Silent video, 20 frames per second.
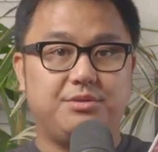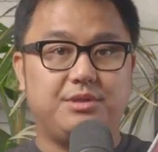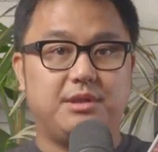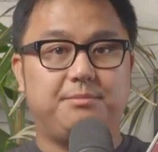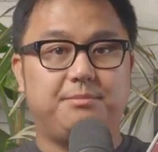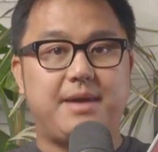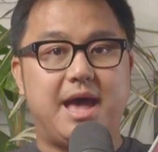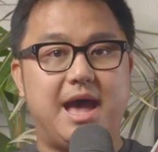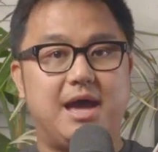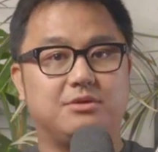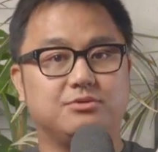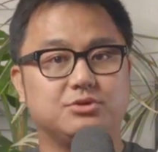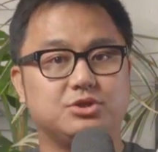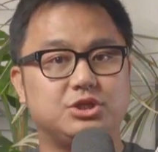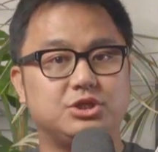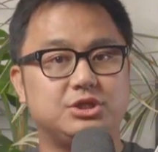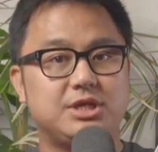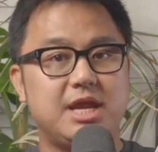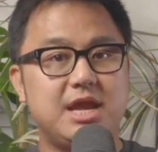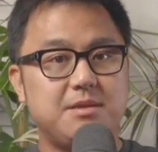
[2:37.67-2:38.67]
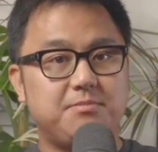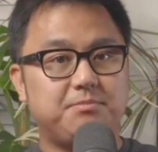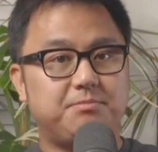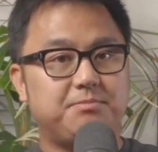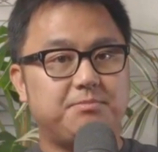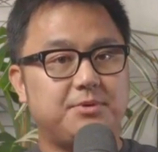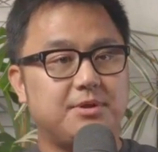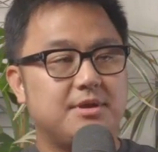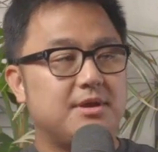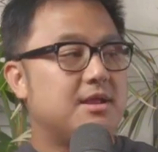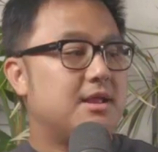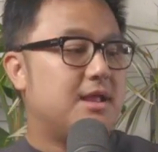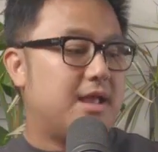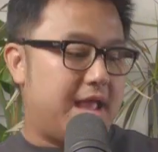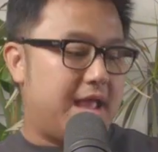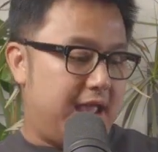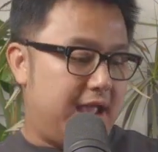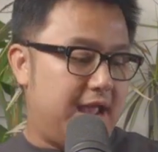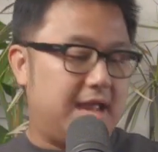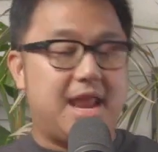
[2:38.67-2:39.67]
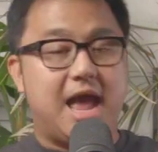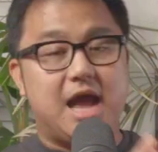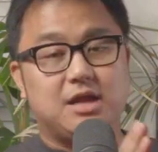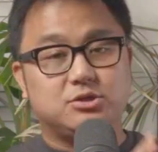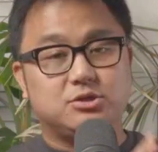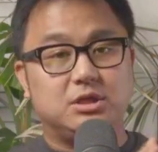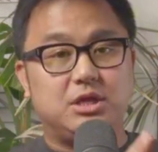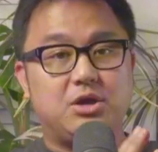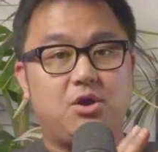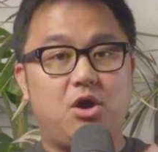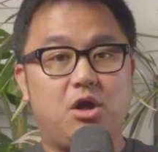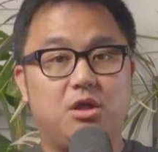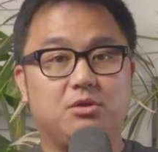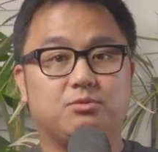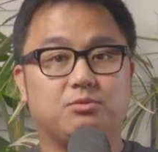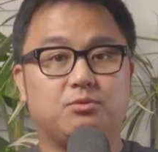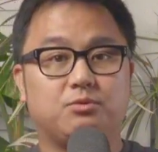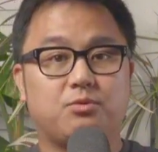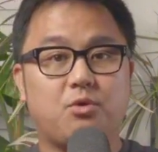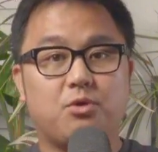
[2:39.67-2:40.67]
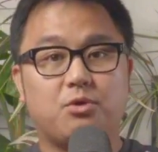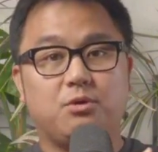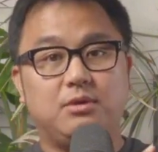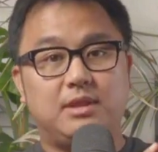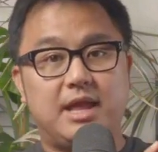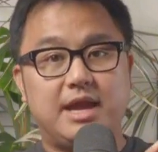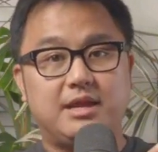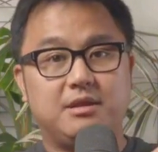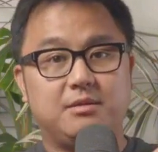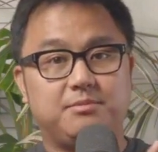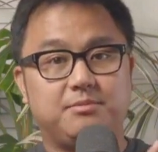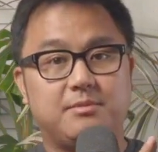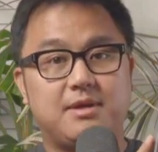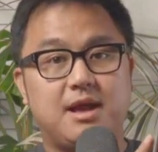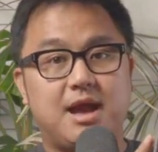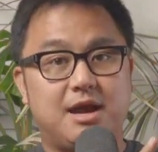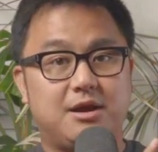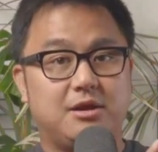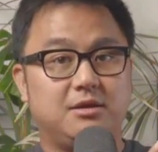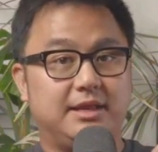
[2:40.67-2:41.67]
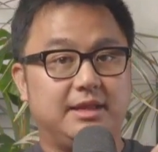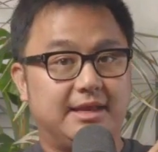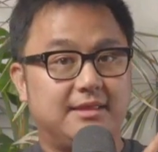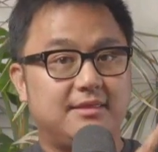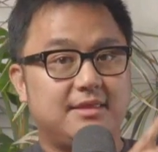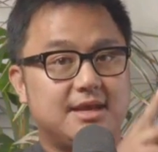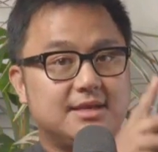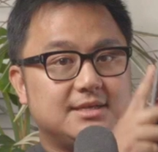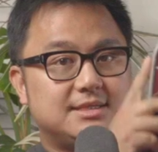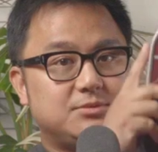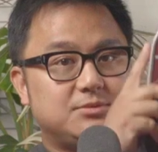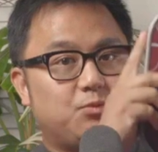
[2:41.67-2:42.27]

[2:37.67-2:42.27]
The paddle shape, and actually all Roore lineup are like this,